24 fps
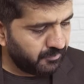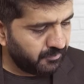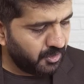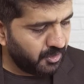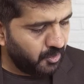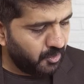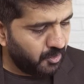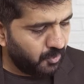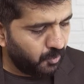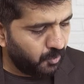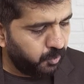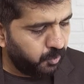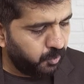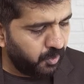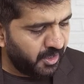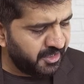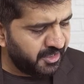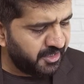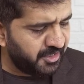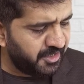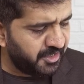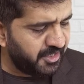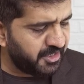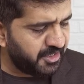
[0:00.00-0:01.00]

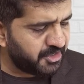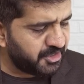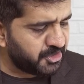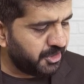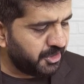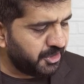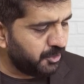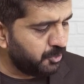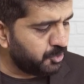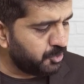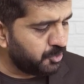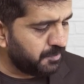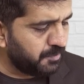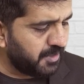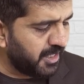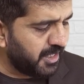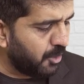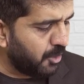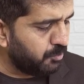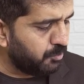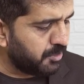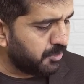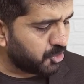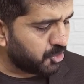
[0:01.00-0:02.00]
One dish gives me
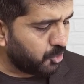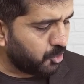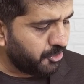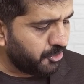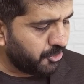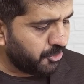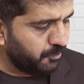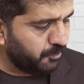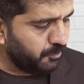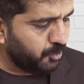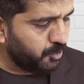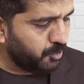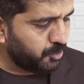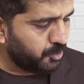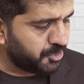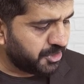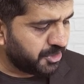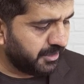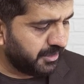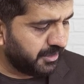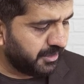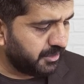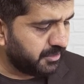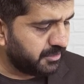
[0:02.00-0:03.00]
how much
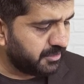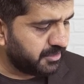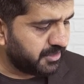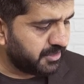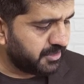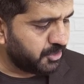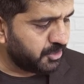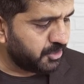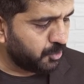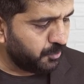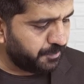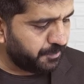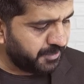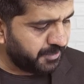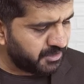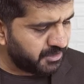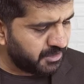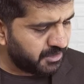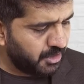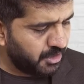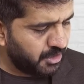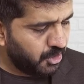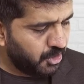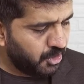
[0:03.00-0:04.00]
contribution? 6
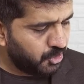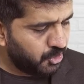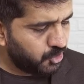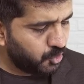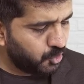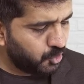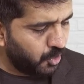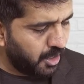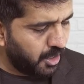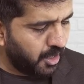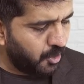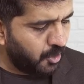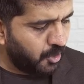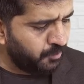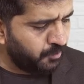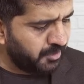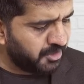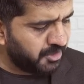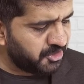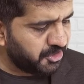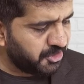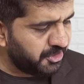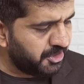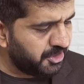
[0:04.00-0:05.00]
rupees. So how
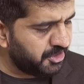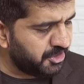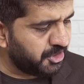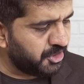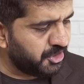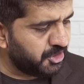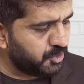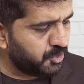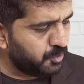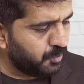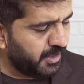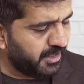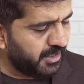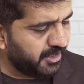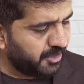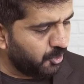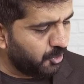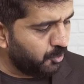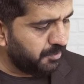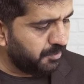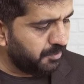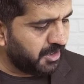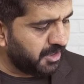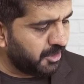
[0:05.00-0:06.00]
much dishes will
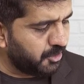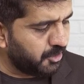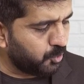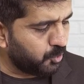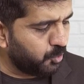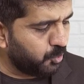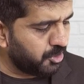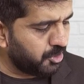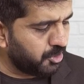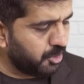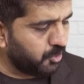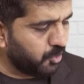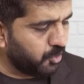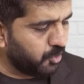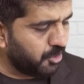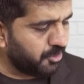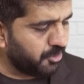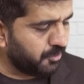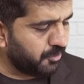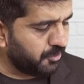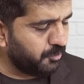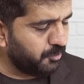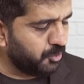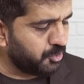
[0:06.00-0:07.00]
give me a total
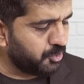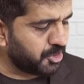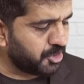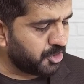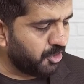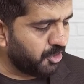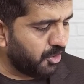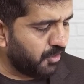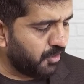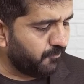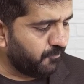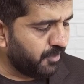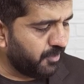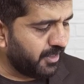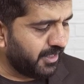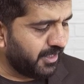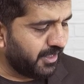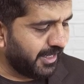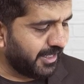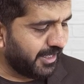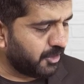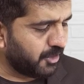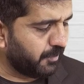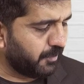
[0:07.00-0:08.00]
contribution of
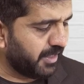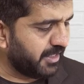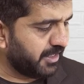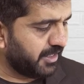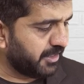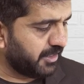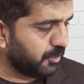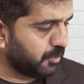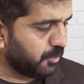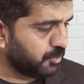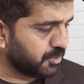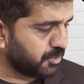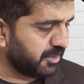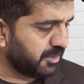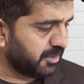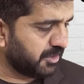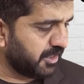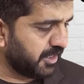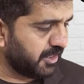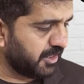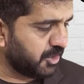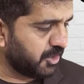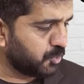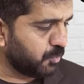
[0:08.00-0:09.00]
1,20,000?
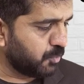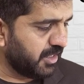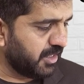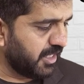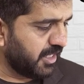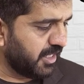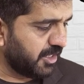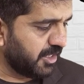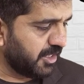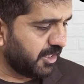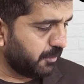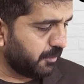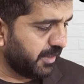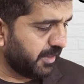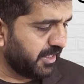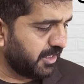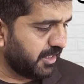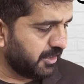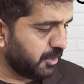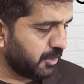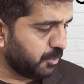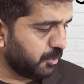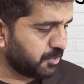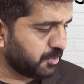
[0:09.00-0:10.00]
That is
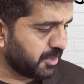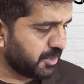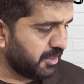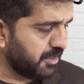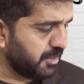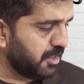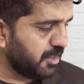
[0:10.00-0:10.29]
1,20,000